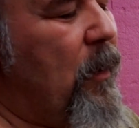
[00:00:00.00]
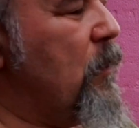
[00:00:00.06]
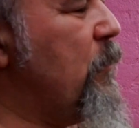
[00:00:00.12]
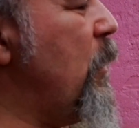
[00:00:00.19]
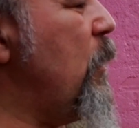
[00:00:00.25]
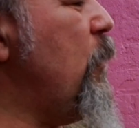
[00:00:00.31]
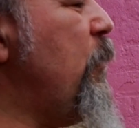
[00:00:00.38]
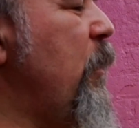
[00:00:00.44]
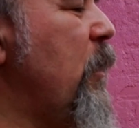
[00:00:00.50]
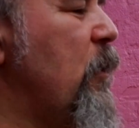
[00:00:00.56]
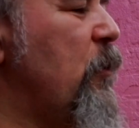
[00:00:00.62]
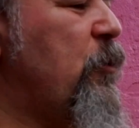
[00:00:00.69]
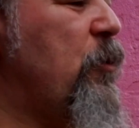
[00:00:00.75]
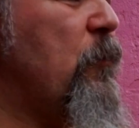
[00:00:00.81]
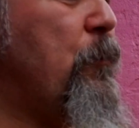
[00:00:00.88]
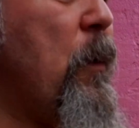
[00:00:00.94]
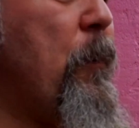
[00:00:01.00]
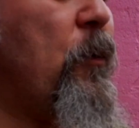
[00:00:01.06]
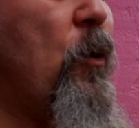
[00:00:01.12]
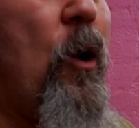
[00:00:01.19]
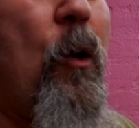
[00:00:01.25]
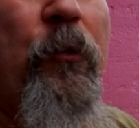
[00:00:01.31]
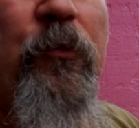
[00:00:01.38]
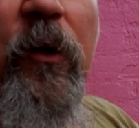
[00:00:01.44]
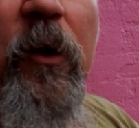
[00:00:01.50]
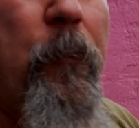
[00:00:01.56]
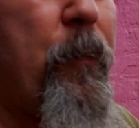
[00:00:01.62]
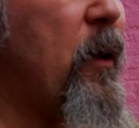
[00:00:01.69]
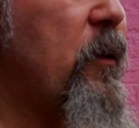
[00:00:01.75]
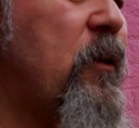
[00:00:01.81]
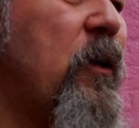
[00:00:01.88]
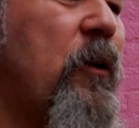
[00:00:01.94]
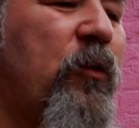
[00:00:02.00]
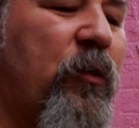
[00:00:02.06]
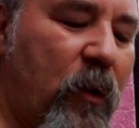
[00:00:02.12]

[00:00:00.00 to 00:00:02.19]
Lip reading: The other thing is, people don't always think about these